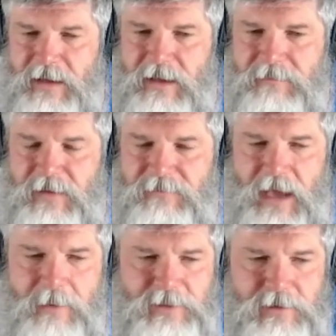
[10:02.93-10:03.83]
if if
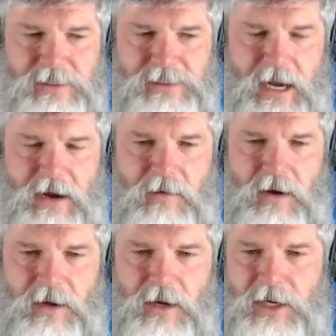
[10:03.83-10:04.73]
the is there,
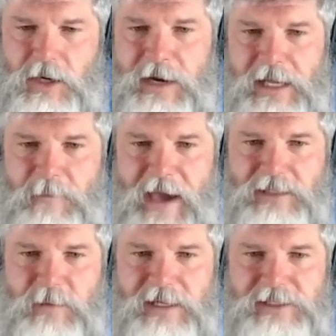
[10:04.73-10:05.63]
are, are you going to want to come
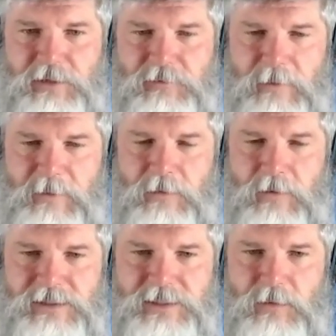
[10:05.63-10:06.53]
back to Major League Rugby? You
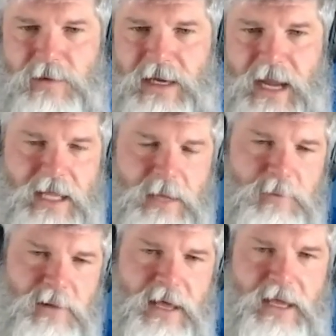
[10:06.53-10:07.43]
want to stick with it and
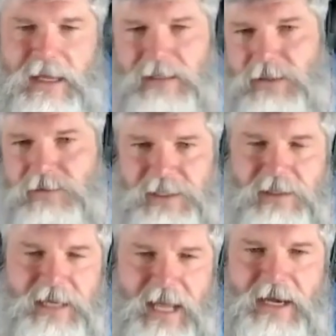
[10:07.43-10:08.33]
keep playing in New
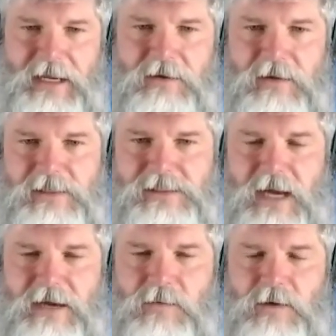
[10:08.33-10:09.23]
Zealand and here on this
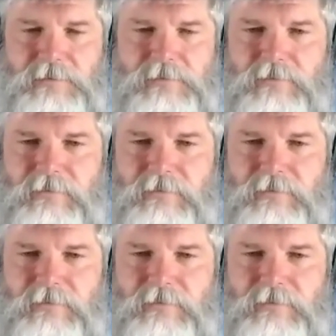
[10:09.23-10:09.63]
side of the world?